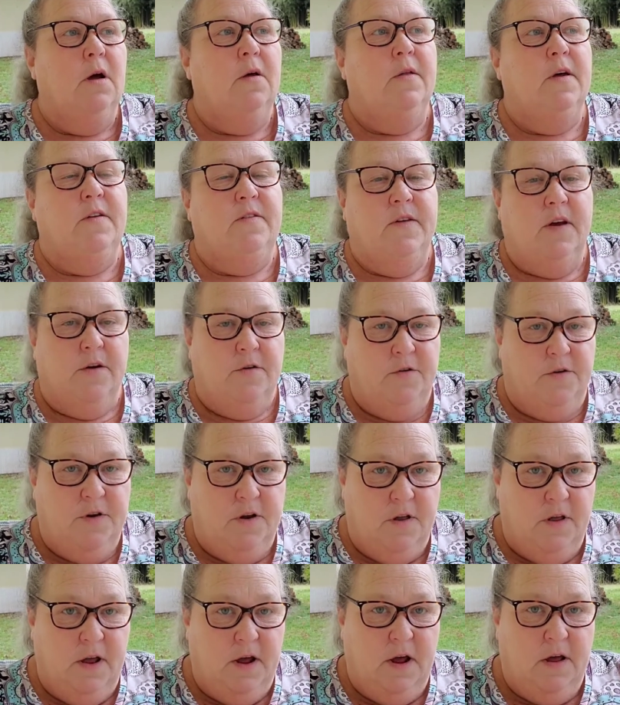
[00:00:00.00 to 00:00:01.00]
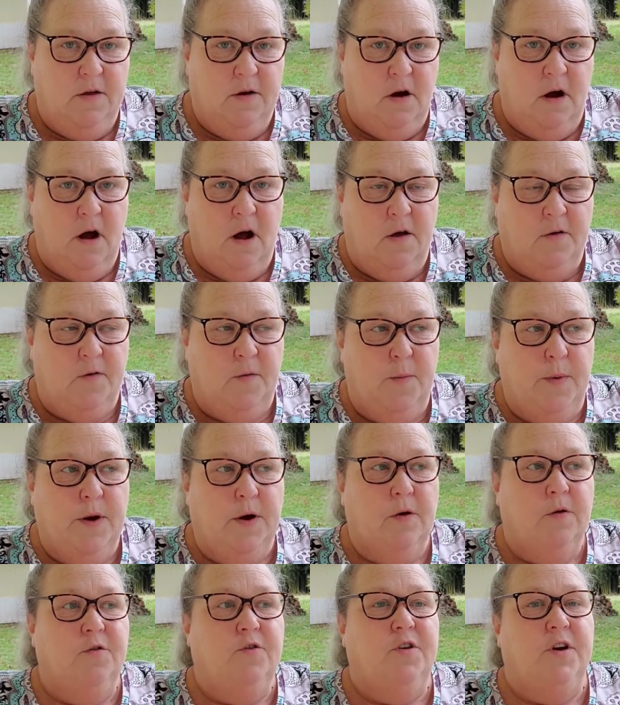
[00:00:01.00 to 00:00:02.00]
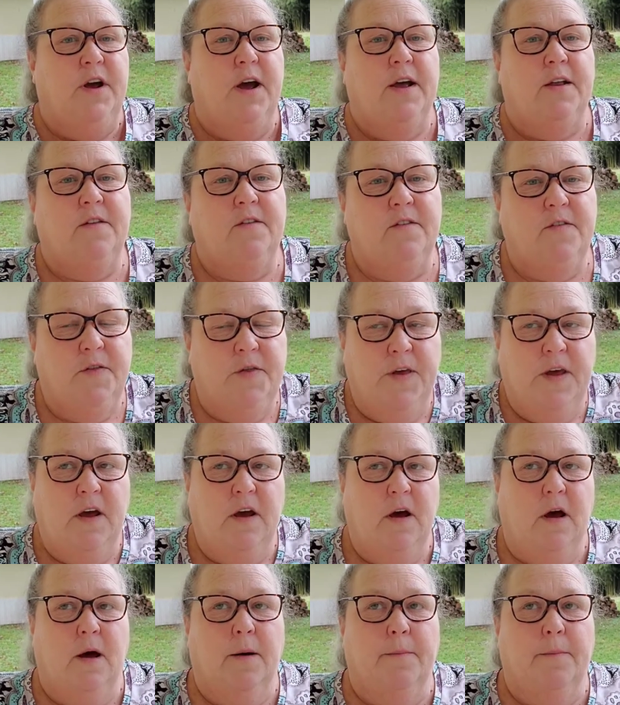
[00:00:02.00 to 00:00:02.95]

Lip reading: They send her to the other hospital. She gets the